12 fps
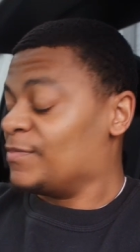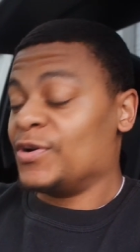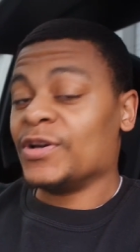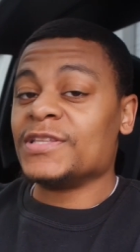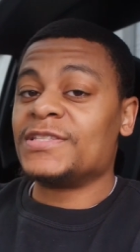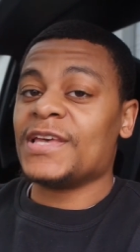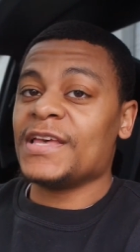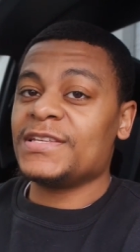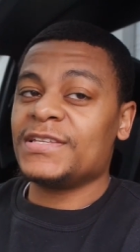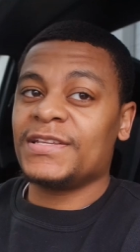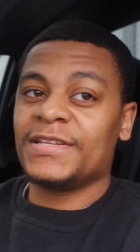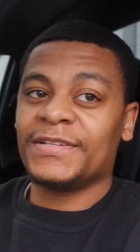we're gonna
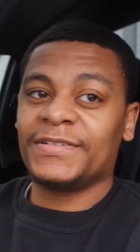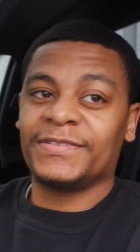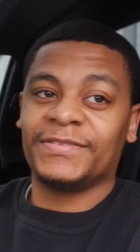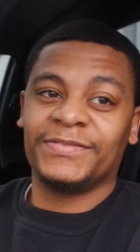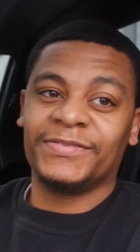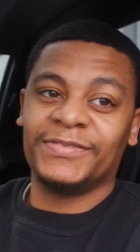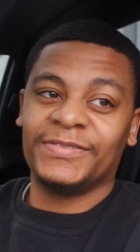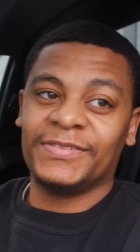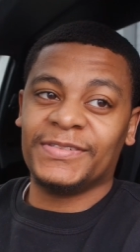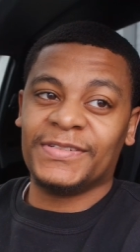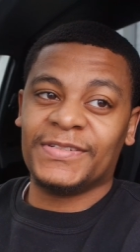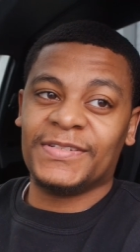test
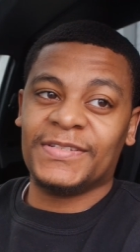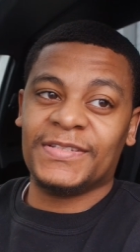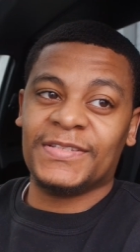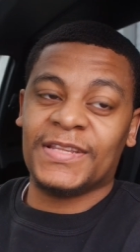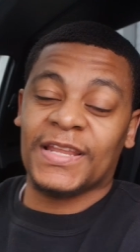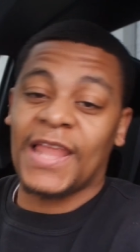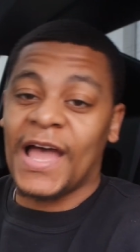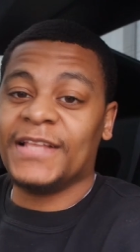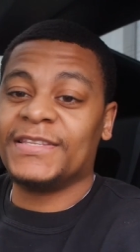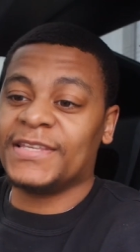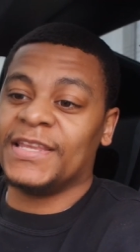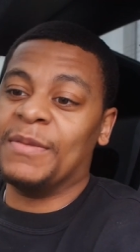the
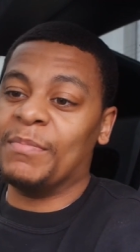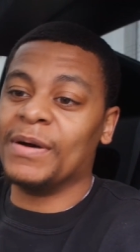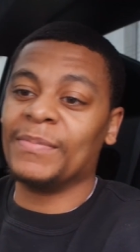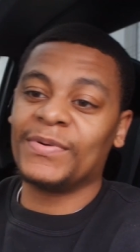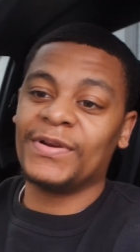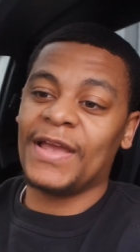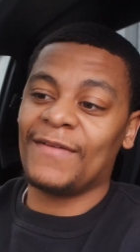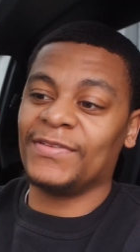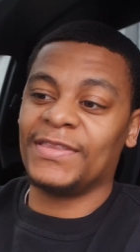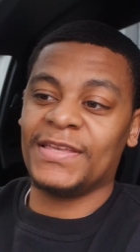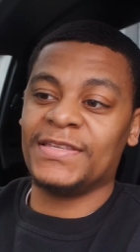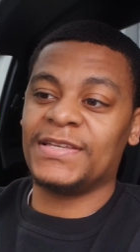lights in the bumper.
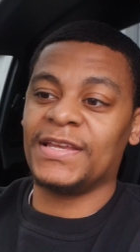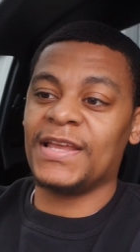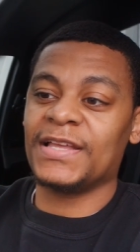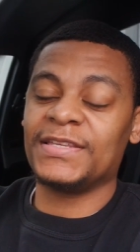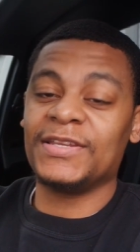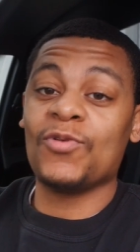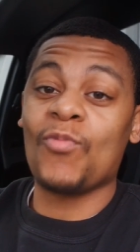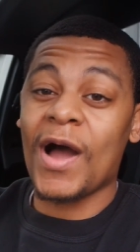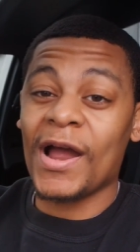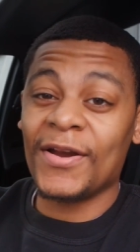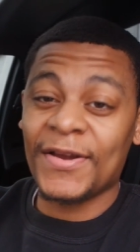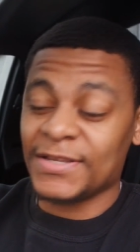Everything's connected. The
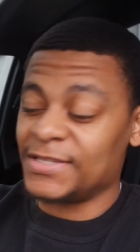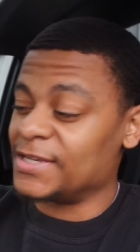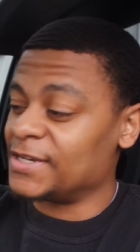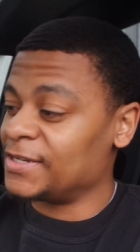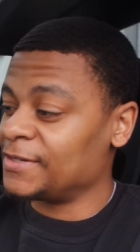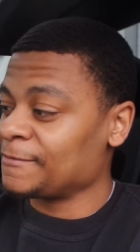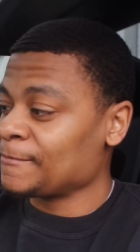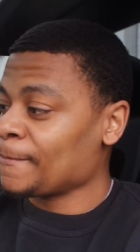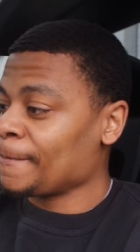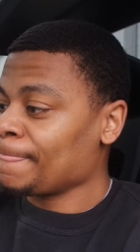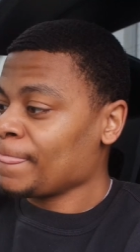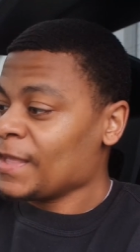wiring's done.
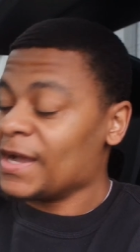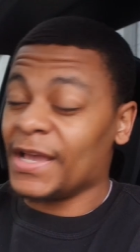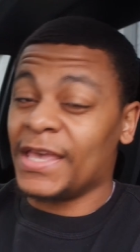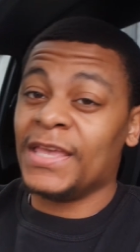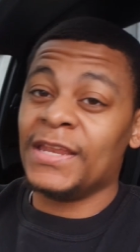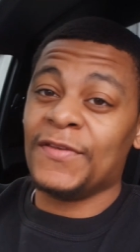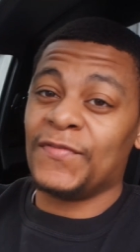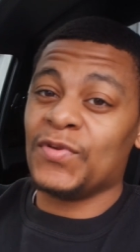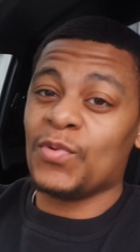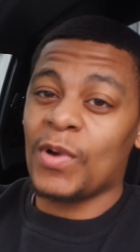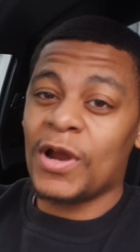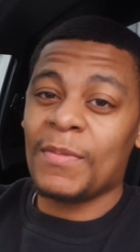Again, if
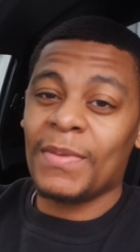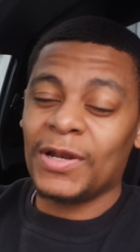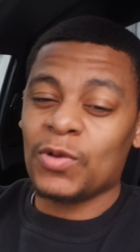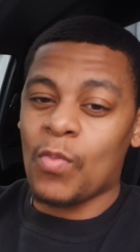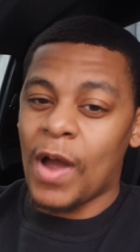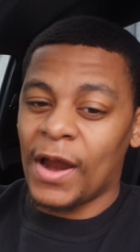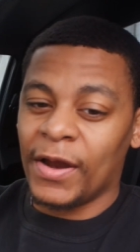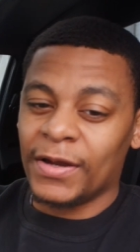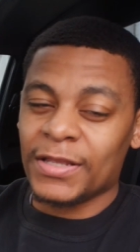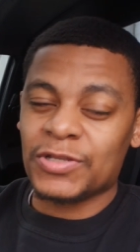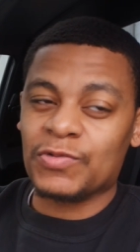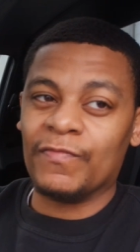you're worried about the
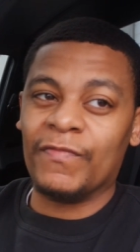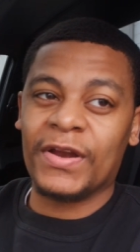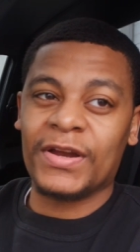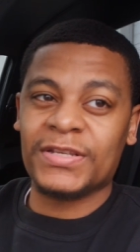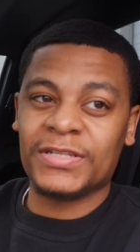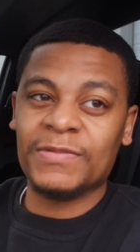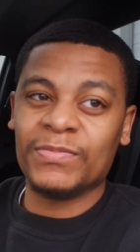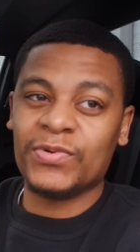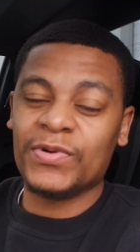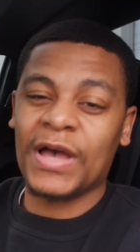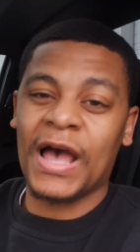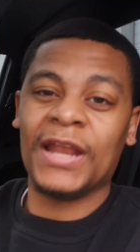wiring, it's very
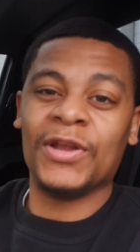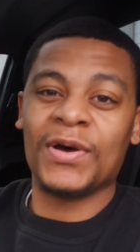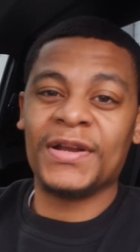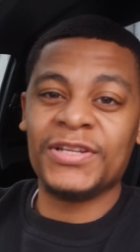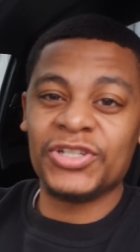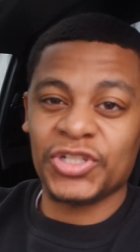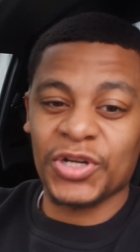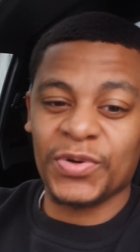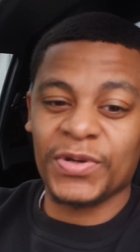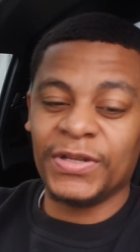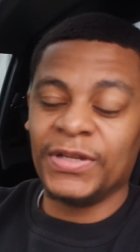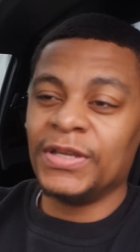simple. I know I didn't
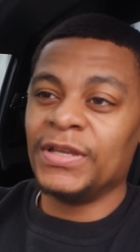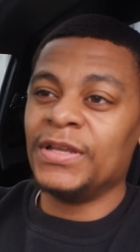show it,